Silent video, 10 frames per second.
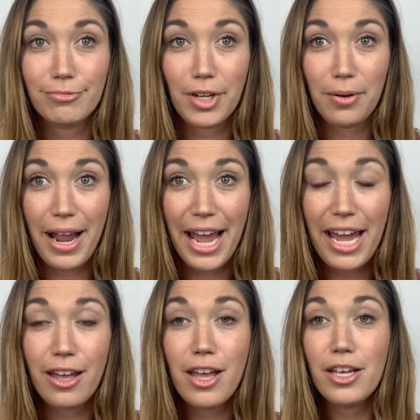All
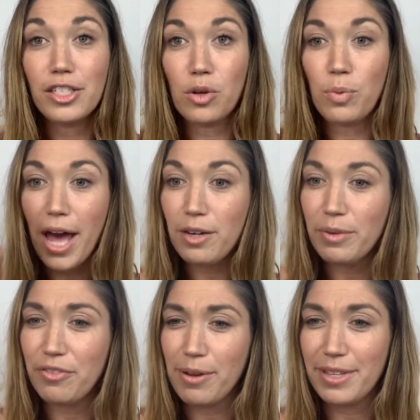right, so 1,
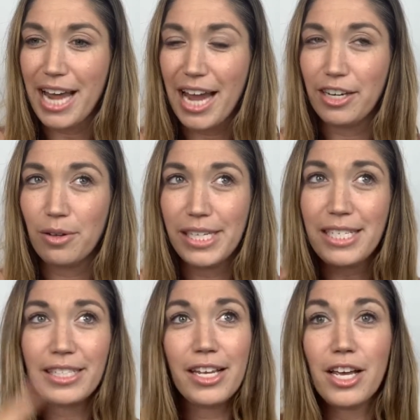reframe the
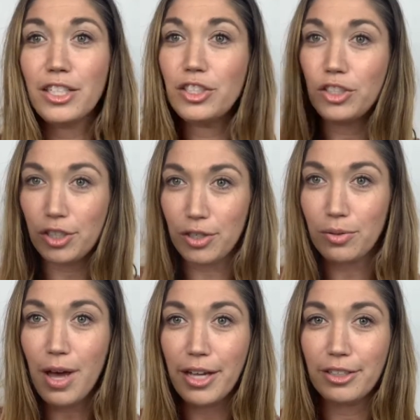diagnosis.
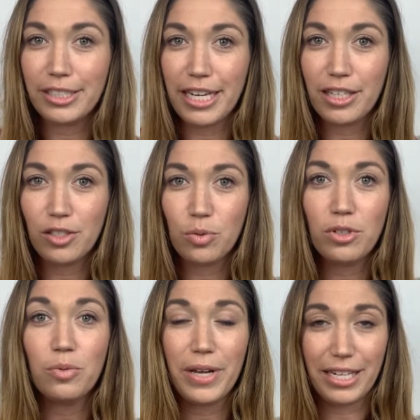2, understand the
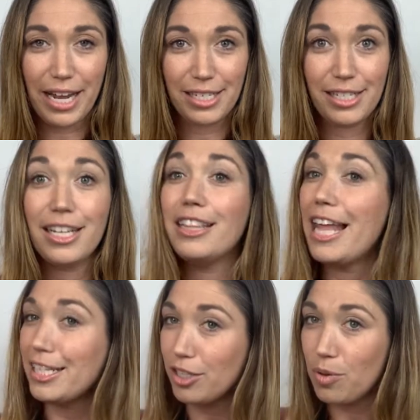school's weakness.
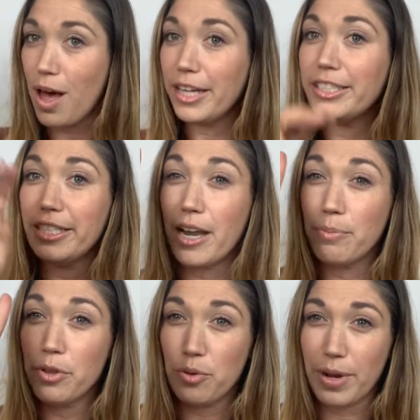Let's go on to
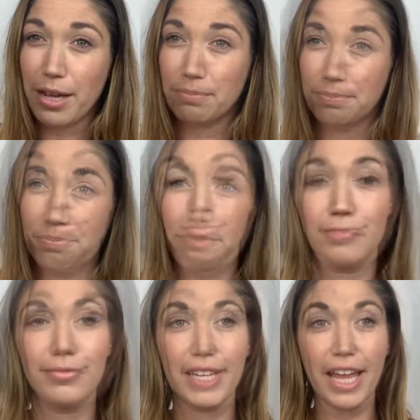number 3.
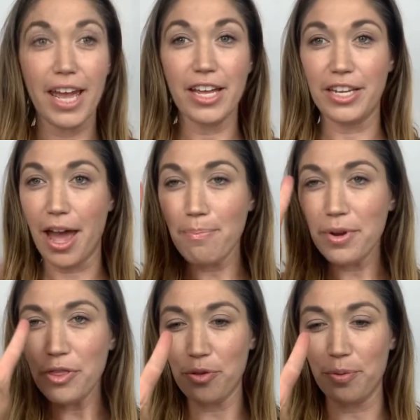
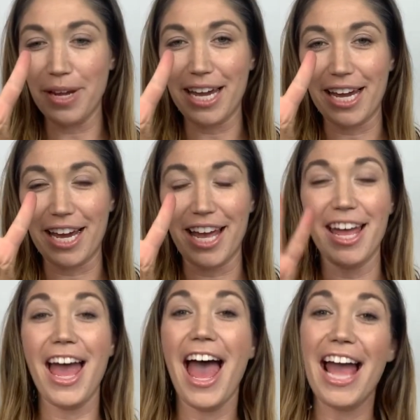Number 3,
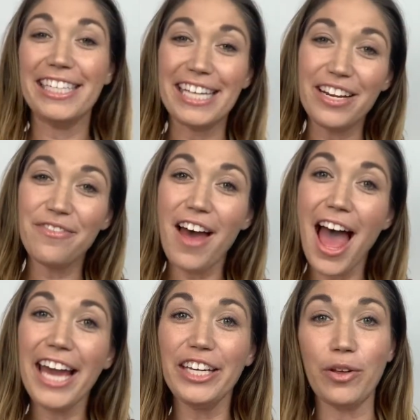
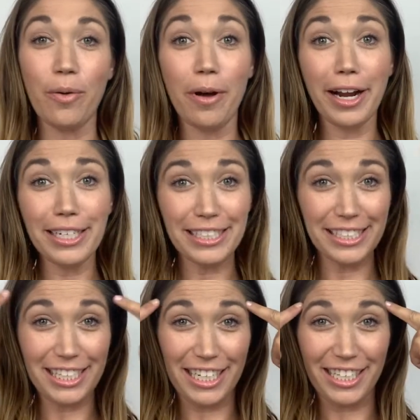identify your
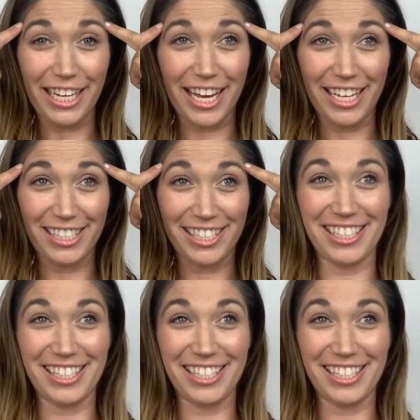genius.